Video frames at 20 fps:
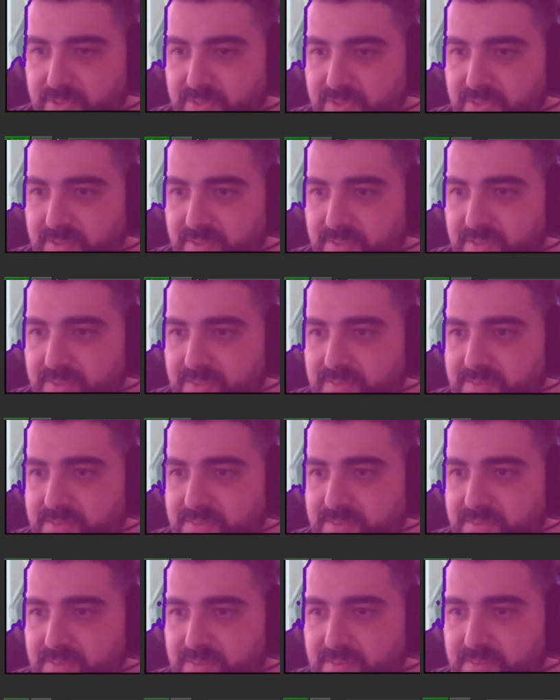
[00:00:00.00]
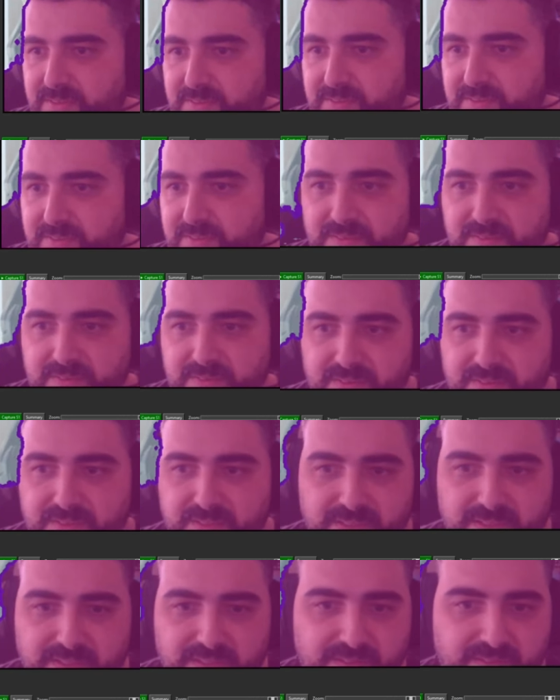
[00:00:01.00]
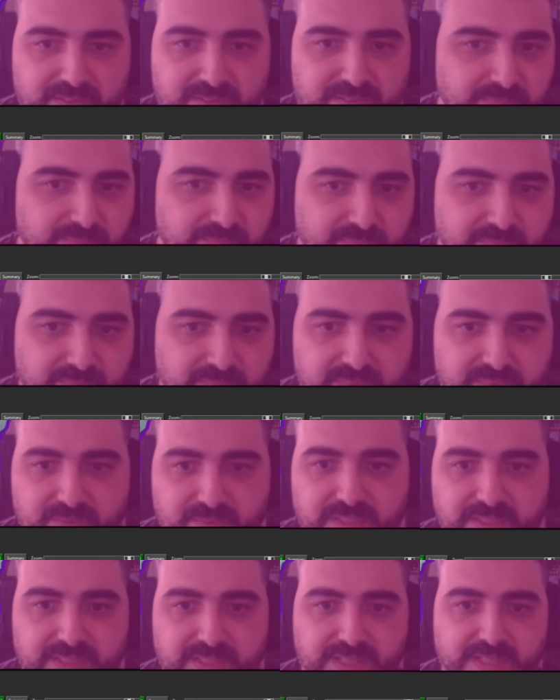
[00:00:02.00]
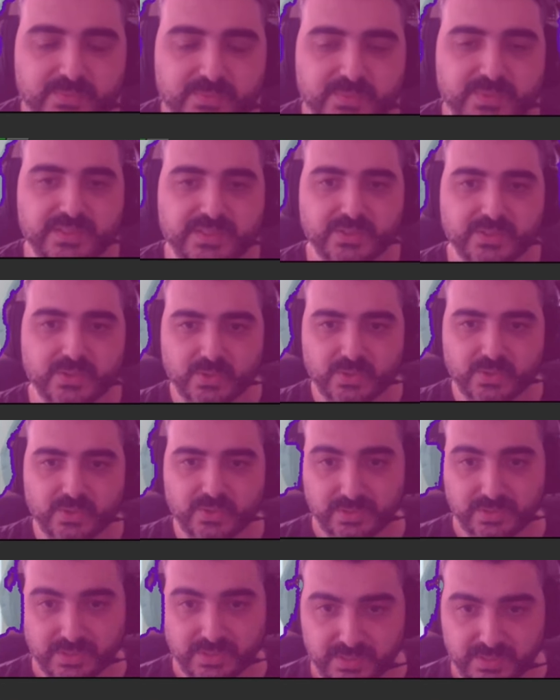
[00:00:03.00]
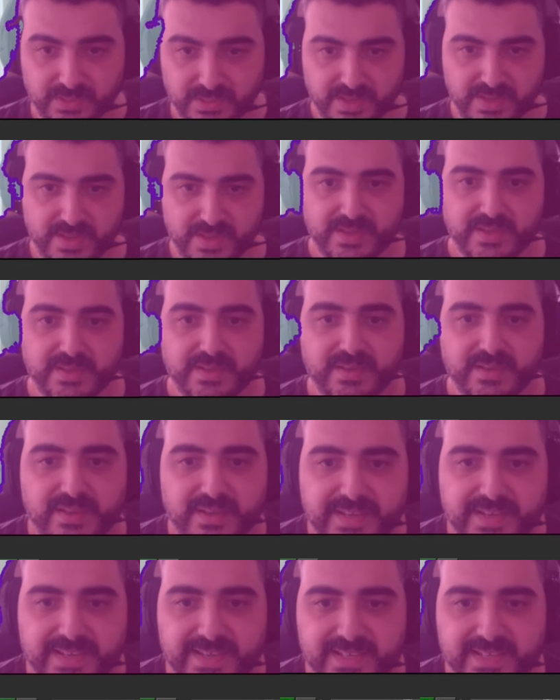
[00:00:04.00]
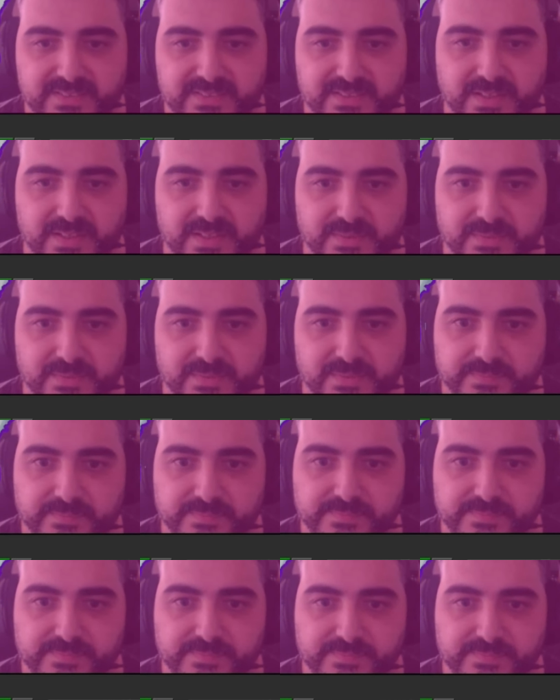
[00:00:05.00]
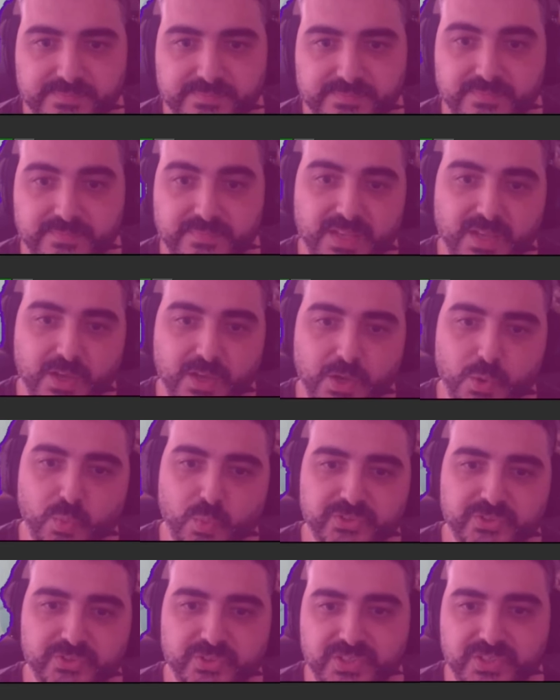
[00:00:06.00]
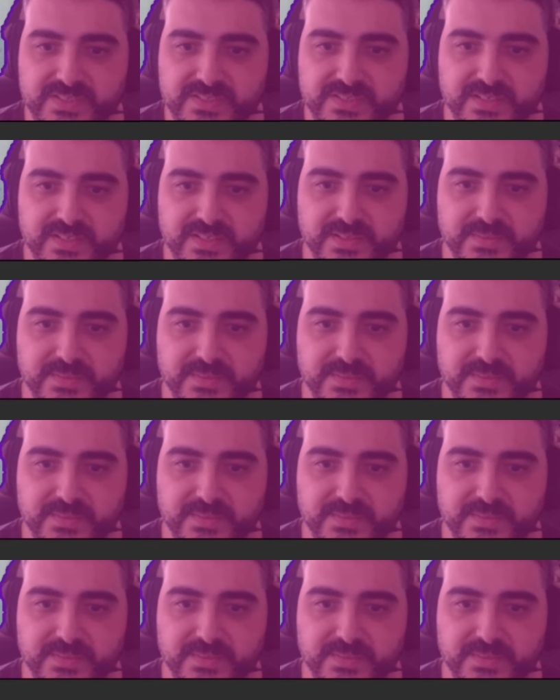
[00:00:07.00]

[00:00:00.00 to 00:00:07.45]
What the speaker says: eyes. Okay, so again we can call, hey XR, what do you see?